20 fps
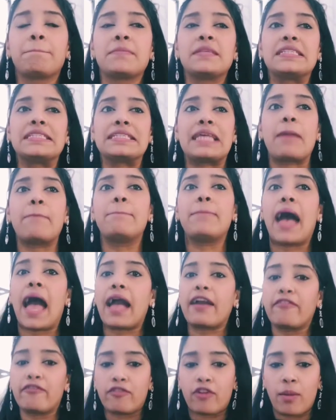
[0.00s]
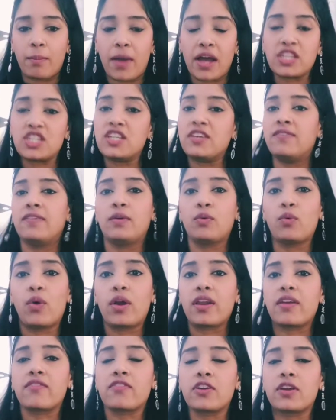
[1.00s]
step back from achieving
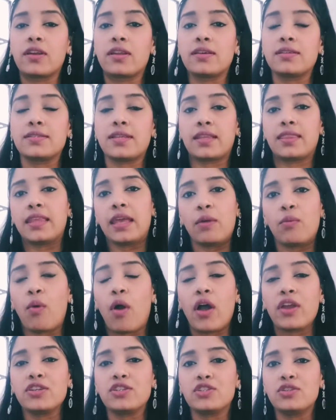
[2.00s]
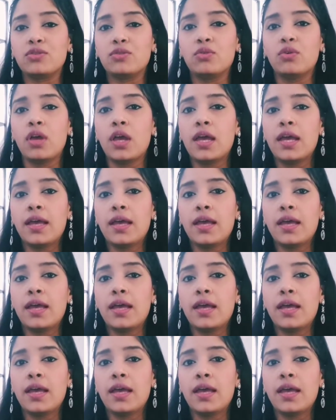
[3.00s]
whatever it is that they want to